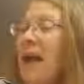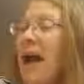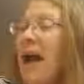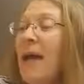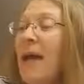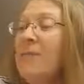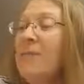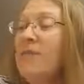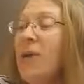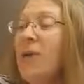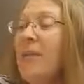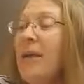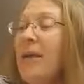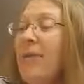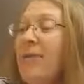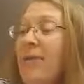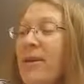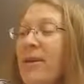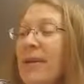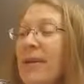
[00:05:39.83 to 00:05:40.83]
I have so many
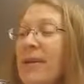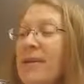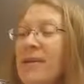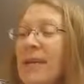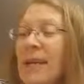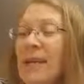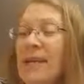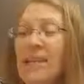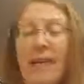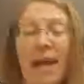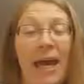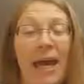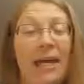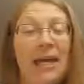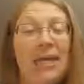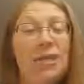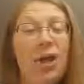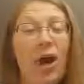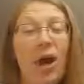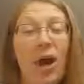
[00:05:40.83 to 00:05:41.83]
feelings in a day,
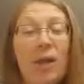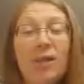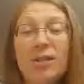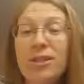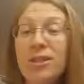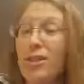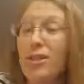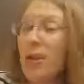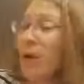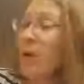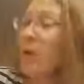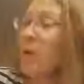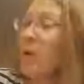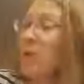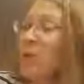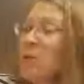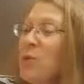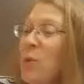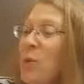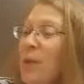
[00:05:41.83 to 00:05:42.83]
it's hard to know
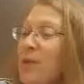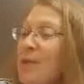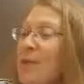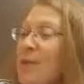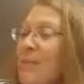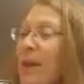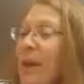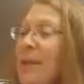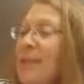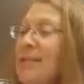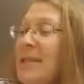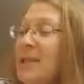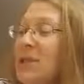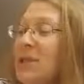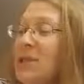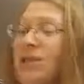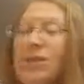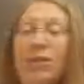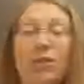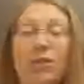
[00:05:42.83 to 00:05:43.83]
which ones to pay
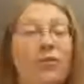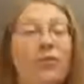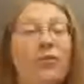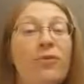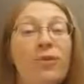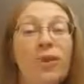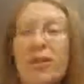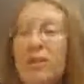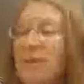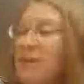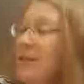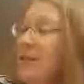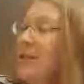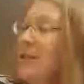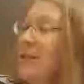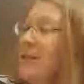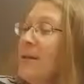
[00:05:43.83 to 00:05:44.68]
attention to first.